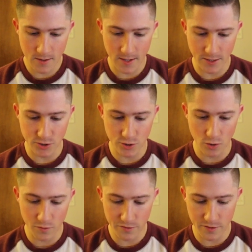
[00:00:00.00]
And I
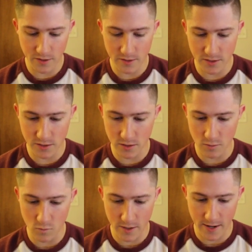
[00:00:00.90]
don't think this is going
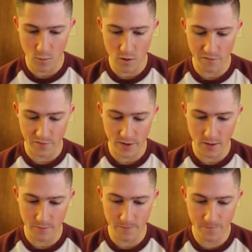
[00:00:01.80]
to work out well for
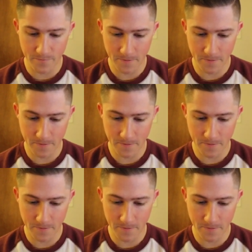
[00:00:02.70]
him.